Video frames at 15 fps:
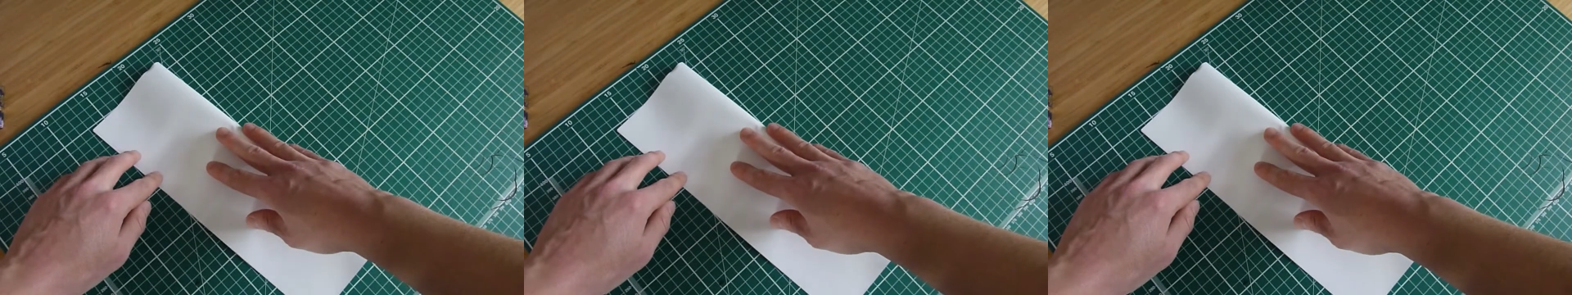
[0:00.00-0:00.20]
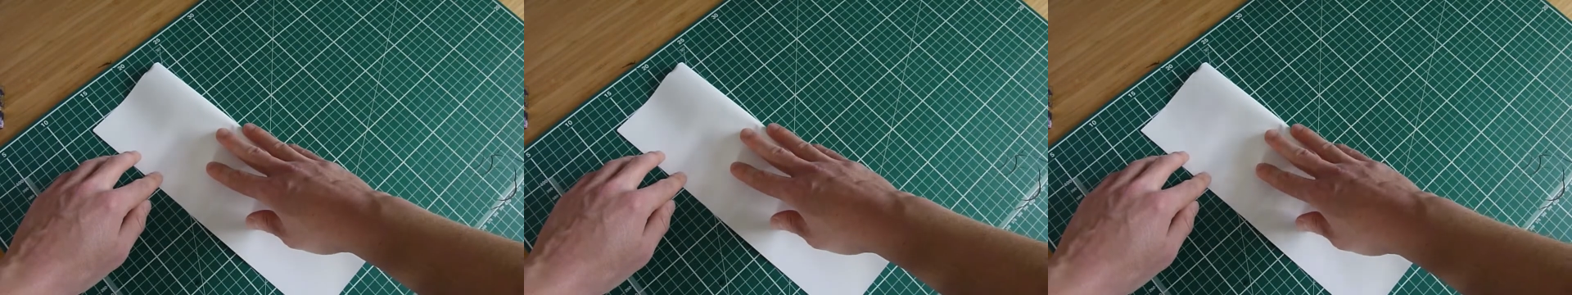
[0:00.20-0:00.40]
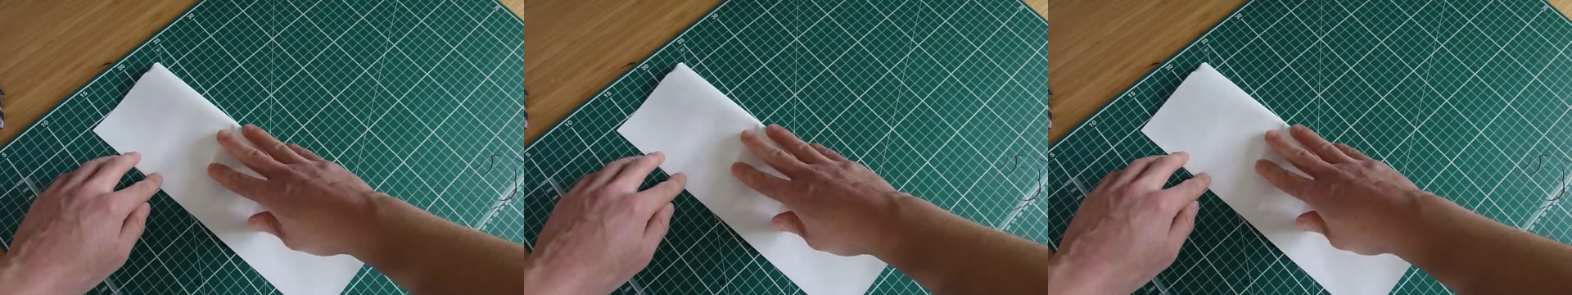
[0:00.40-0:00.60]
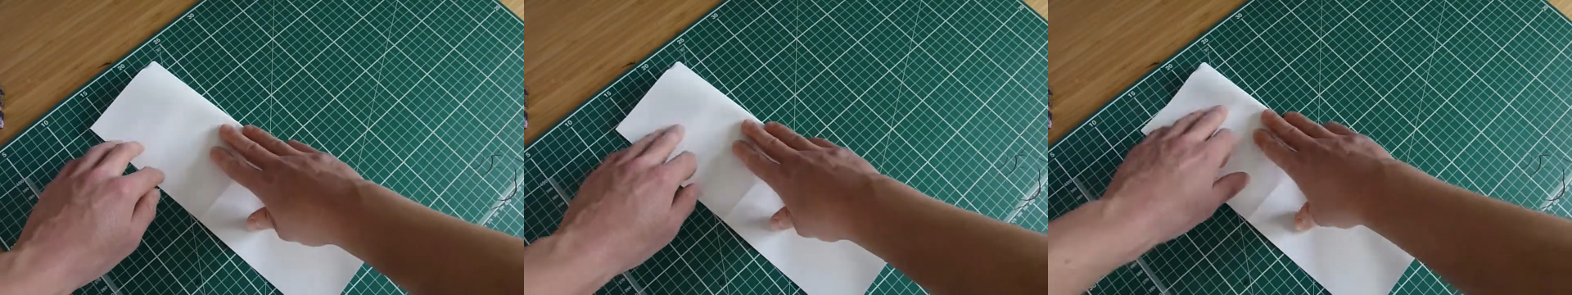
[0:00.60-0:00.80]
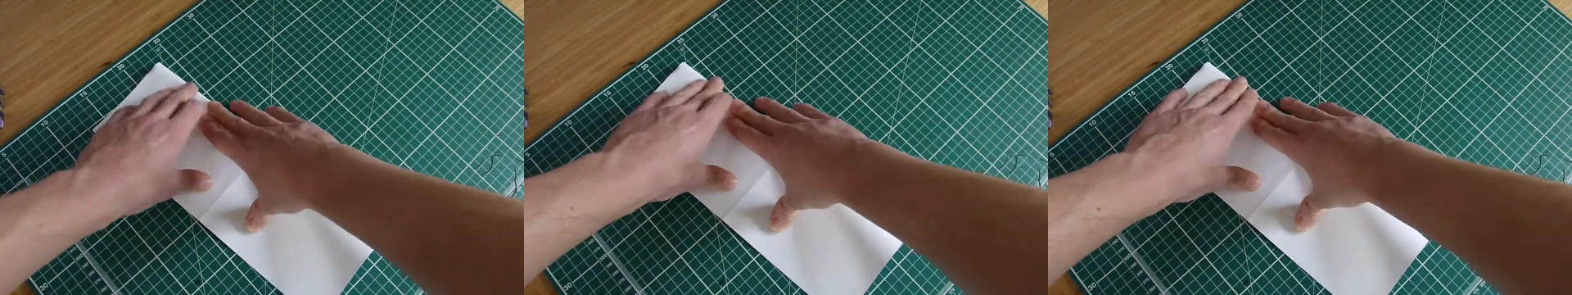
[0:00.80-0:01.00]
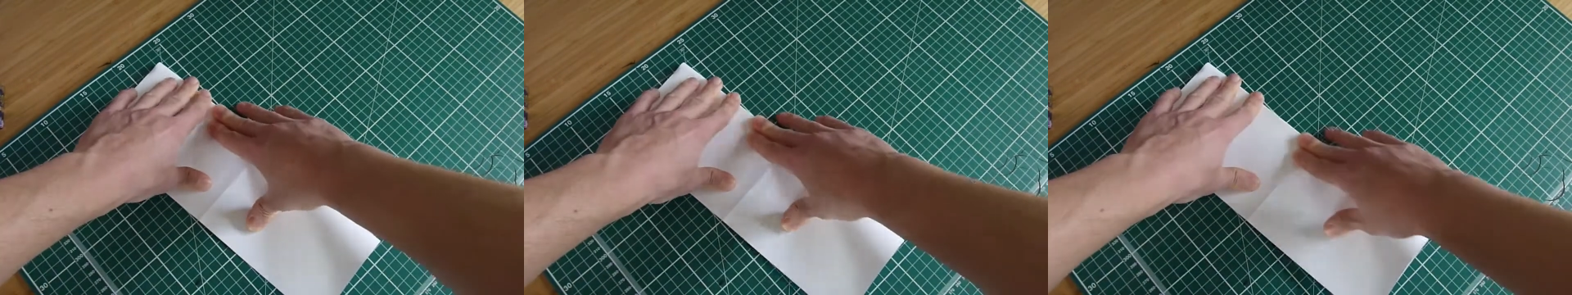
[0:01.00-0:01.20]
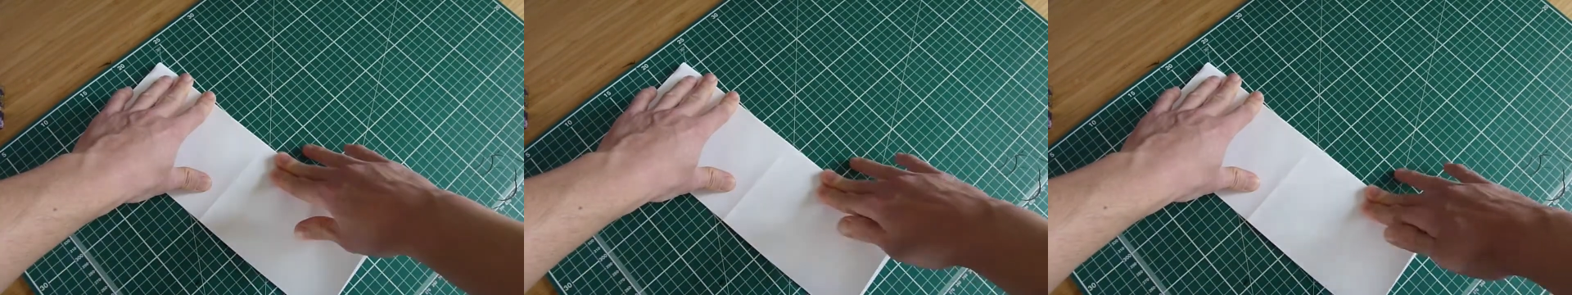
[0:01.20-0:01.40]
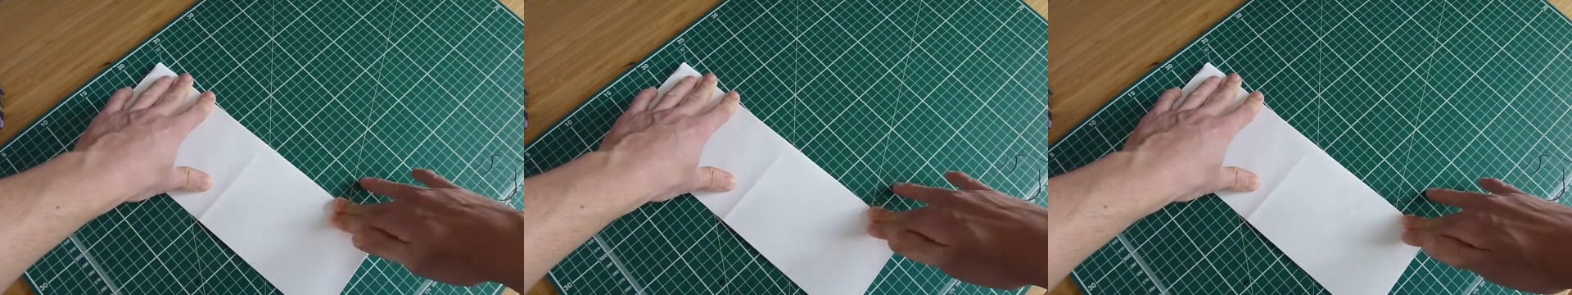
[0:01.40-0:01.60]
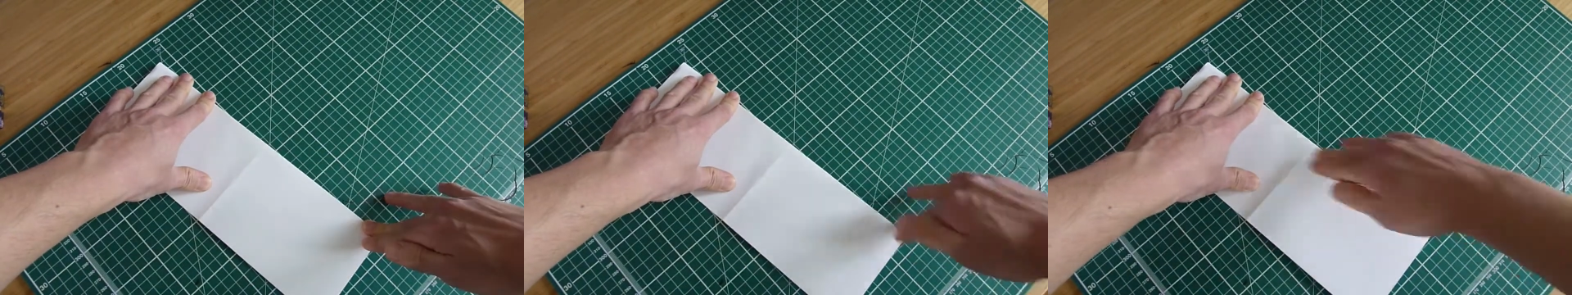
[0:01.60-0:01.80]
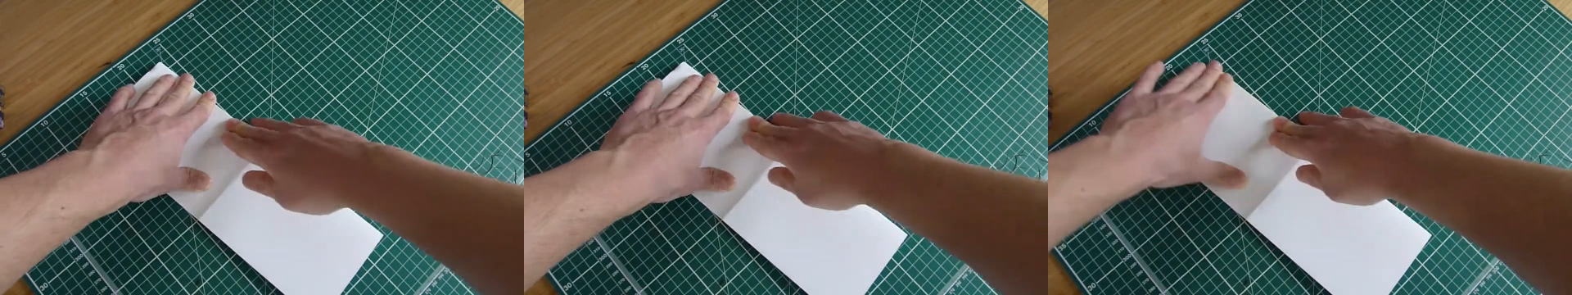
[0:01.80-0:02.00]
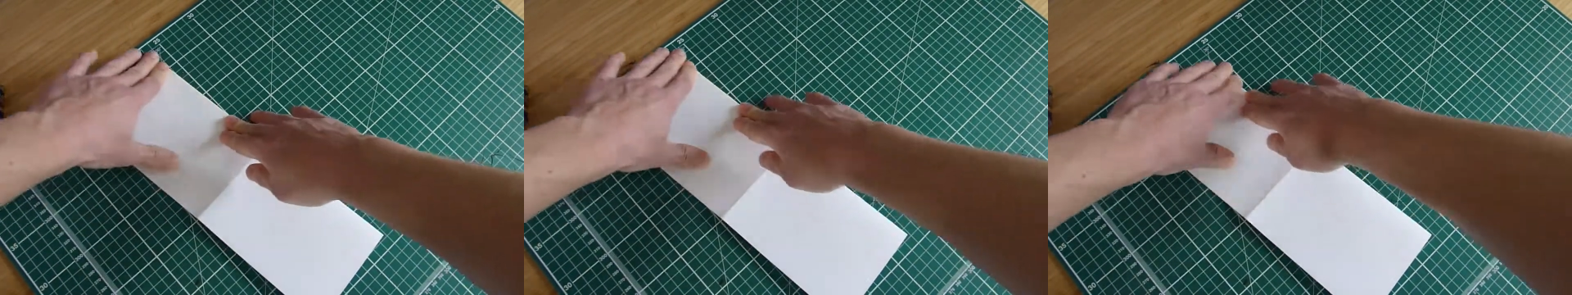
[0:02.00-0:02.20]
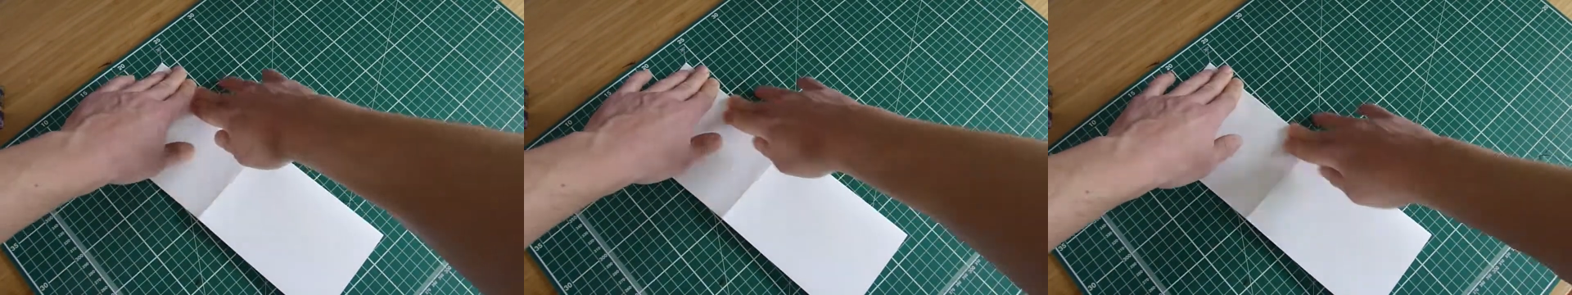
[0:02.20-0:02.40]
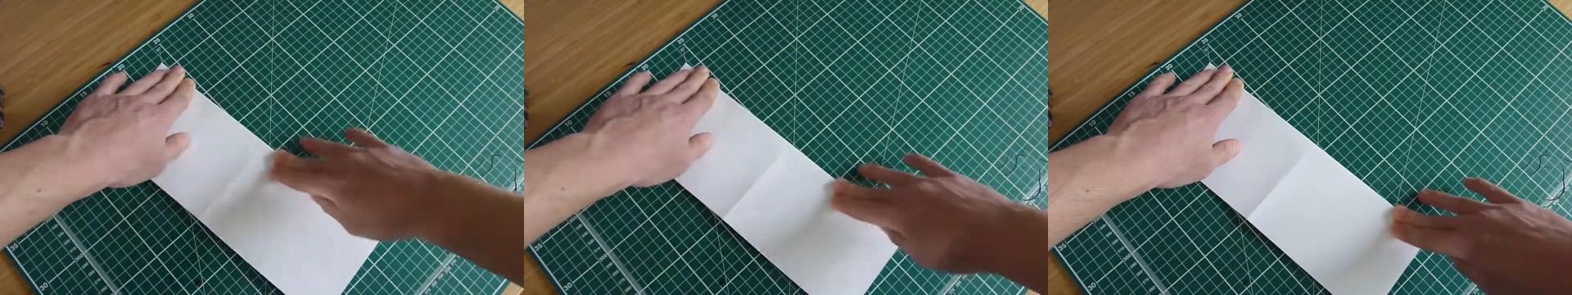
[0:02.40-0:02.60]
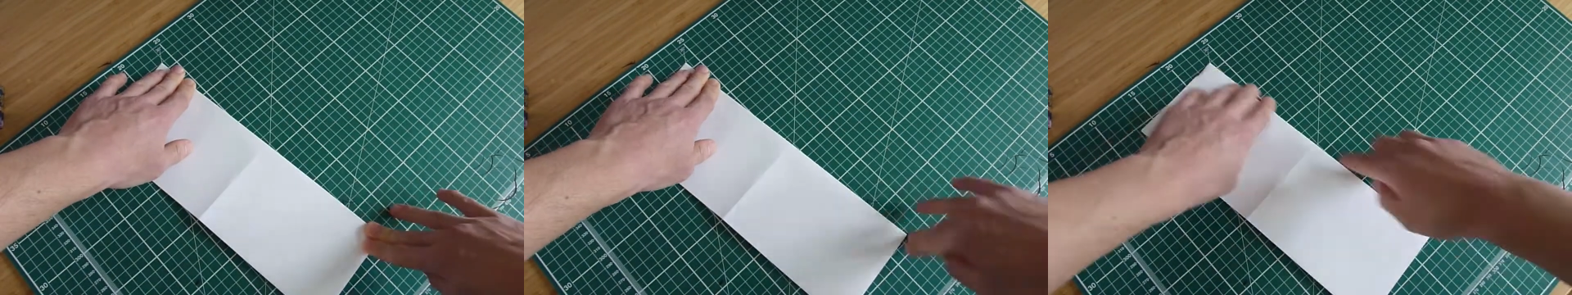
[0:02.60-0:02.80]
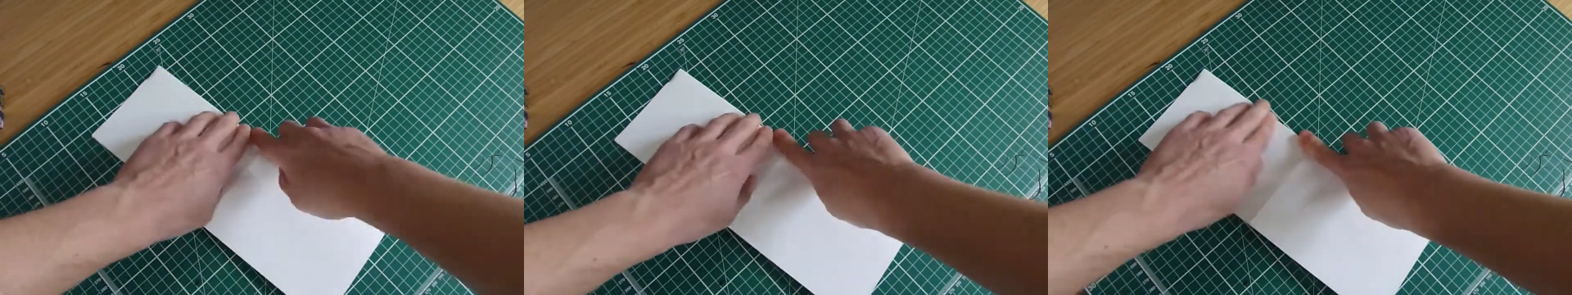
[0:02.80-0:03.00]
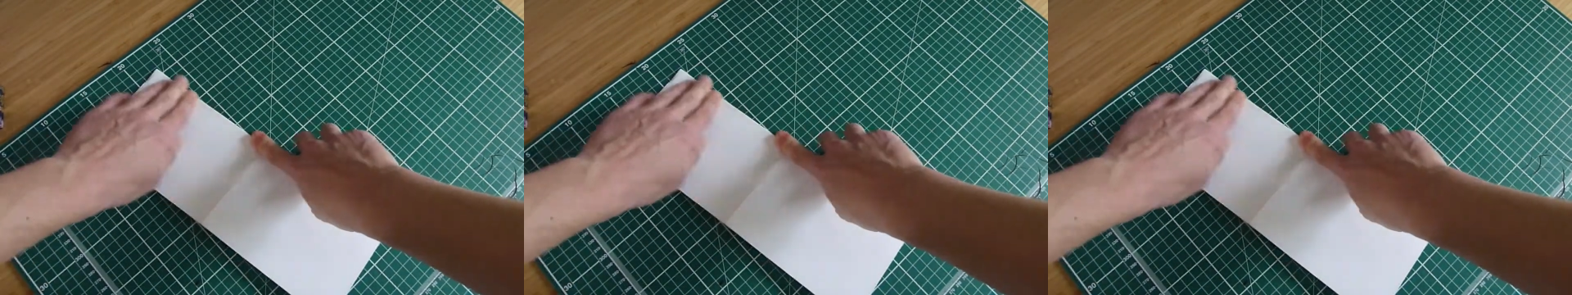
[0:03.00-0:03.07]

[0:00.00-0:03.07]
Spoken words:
(no speaker visible)